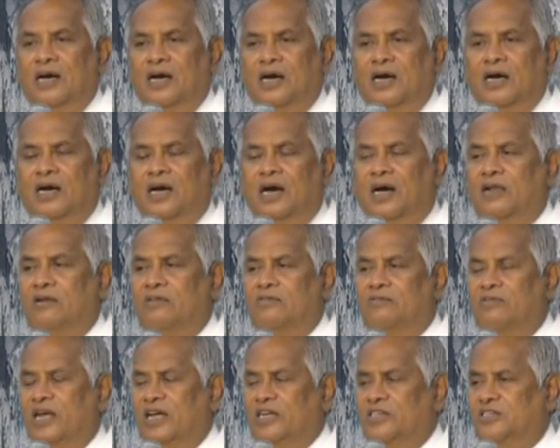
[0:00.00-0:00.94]
uh,
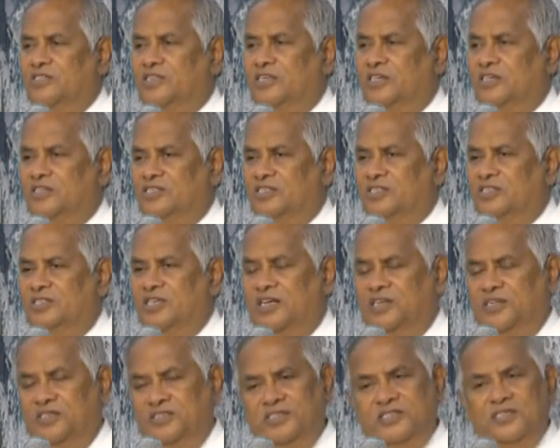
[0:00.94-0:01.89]
unrighteous
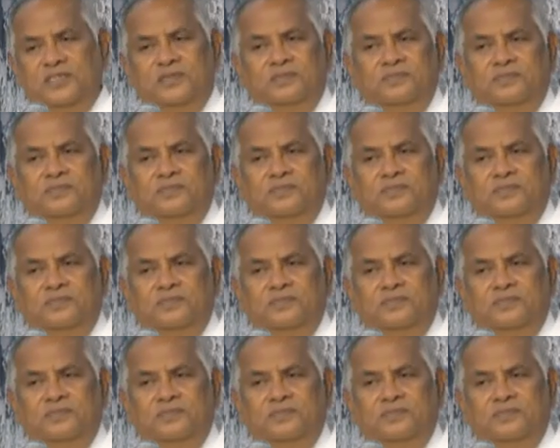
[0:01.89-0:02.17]
judge.